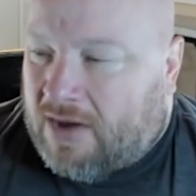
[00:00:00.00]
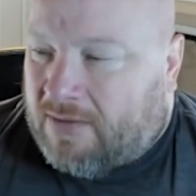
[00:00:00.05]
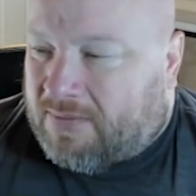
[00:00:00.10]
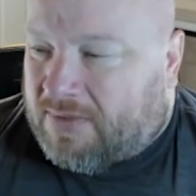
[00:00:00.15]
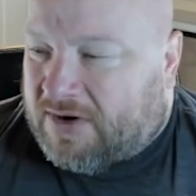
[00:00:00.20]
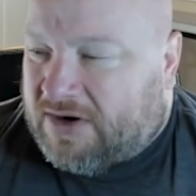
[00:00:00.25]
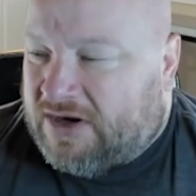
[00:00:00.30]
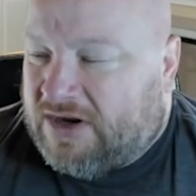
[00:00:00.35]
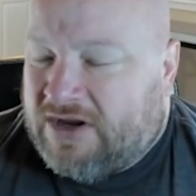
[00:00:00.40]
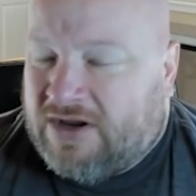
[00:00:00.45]

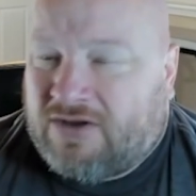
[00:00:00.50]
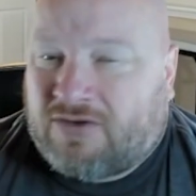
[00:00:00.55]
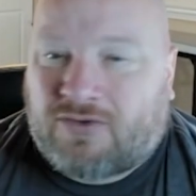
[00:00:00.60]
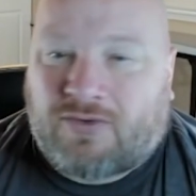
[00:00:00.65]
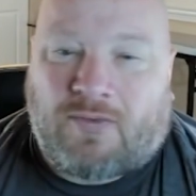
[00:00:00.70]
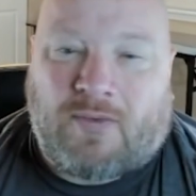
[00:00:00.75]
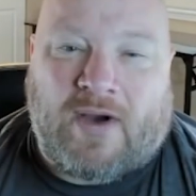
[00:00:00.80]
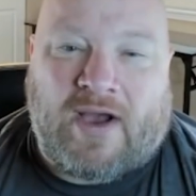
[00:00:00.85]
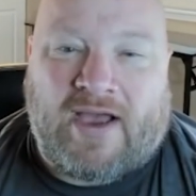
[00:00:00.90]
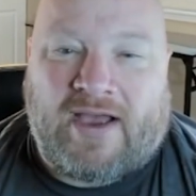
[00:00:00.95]
But
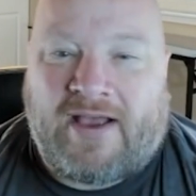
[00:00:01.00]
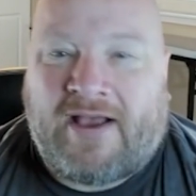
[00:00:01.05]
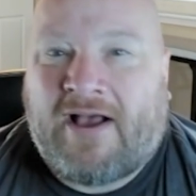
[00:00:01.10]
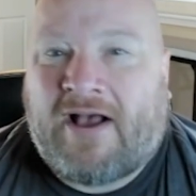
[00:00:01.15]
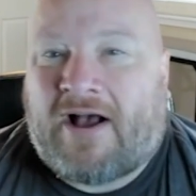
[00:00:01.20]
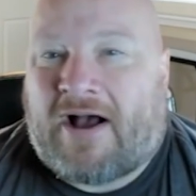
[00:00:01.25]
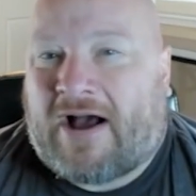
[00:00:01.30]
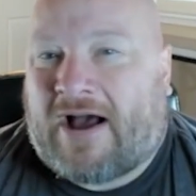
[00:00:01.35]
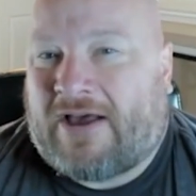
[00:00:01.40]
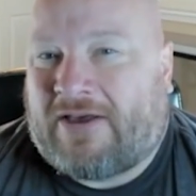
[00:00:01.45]
either way,
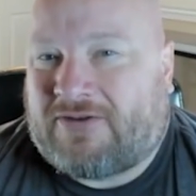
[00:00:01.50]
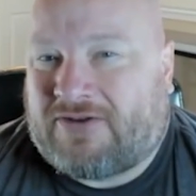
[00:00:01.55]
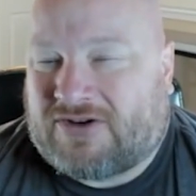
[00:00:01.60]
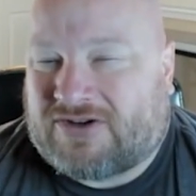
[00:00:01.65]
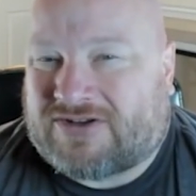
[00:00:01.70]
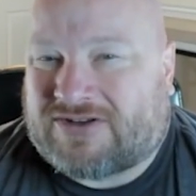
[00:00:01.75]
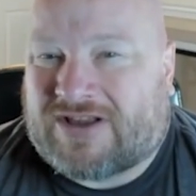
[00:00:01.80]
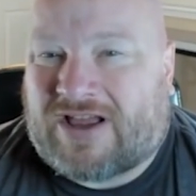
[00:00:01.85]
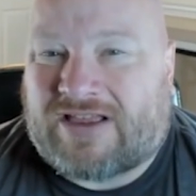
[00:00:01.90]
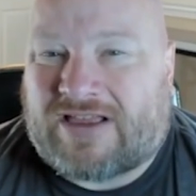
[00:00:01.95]
I
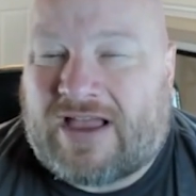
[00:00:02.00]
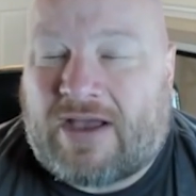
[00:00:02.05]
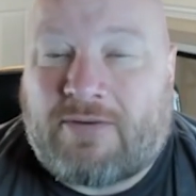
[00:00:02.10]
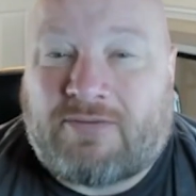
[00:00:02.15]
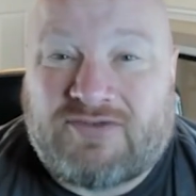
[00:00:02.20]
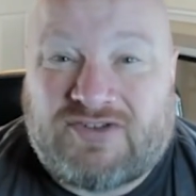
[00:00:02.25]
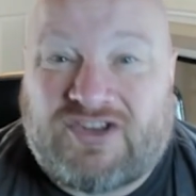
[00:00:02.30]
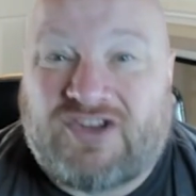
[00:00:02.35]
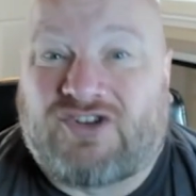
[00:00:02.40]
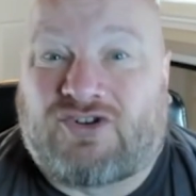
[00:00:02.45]
just thought that
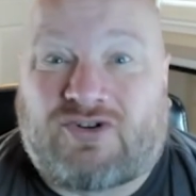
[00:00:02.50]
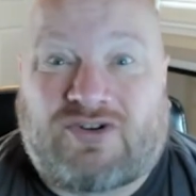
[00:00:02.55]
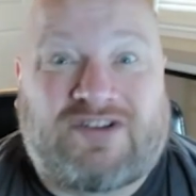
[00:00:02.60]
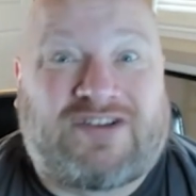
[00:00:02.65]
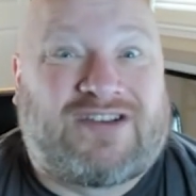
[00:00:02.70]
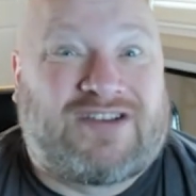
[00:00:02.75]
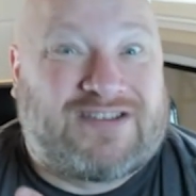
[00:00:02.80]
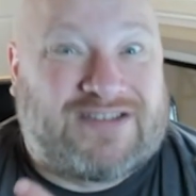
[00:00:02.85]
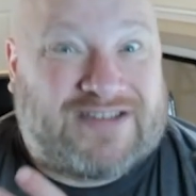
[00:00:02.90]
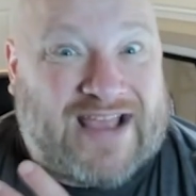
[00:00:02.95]
was interesting
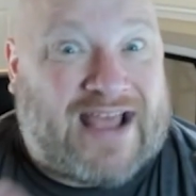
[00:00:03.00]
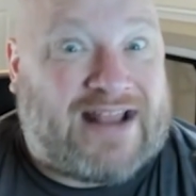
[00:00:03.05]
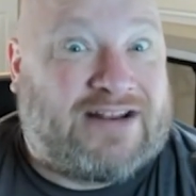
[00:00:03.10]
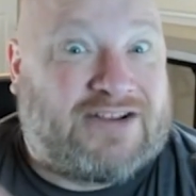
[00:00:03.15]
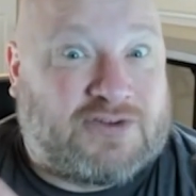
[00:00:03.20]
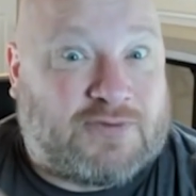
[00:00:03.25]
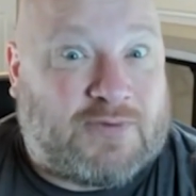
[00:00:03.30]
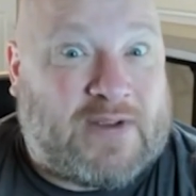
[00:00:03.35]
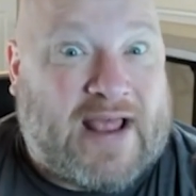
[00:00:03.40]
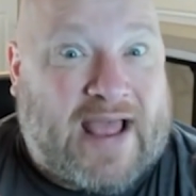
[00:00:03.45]
because that
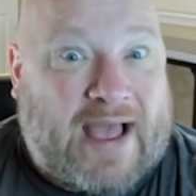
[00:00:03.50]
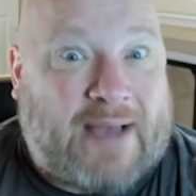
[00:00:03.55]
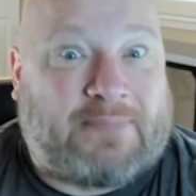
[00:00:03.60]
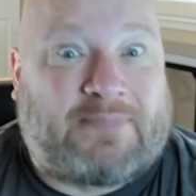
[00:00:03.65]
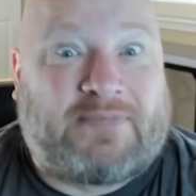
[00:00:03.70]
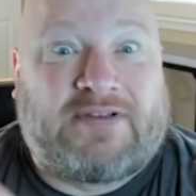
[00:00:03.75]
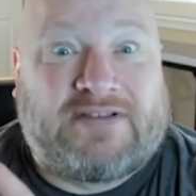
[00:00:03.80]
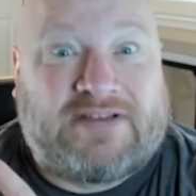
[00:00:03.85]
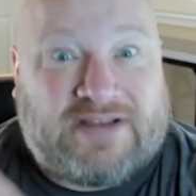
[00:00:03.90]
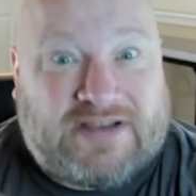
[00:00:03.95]
is what
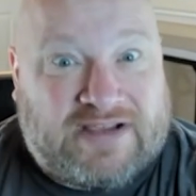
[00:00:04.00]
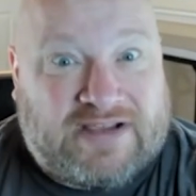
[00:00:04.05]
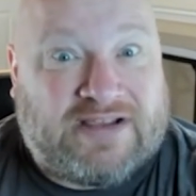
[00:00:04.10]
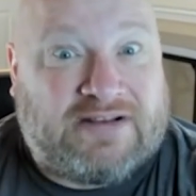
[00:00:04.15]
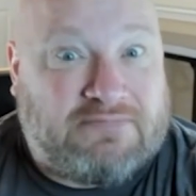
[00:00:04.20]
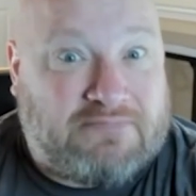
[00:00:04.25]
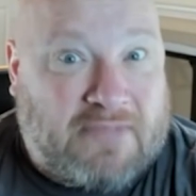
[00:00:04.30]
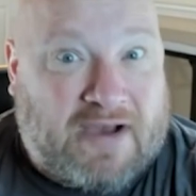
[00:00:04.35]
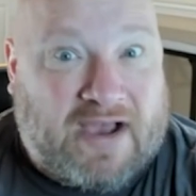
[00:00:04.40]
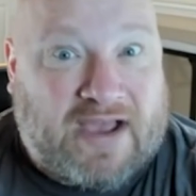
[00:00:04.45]
happened
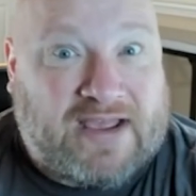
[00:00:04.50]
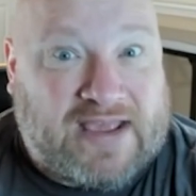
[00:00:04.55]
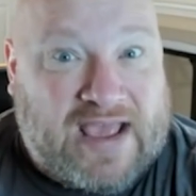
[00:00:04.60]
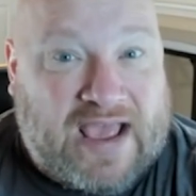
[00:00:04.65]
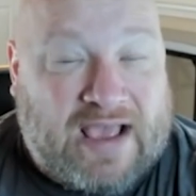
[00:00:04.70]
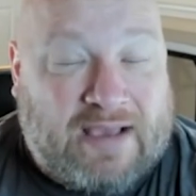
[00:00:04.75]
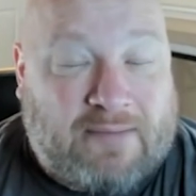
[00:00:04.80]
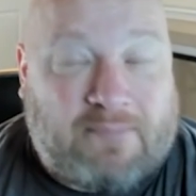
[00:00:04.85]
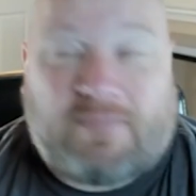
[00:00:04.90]
in my game.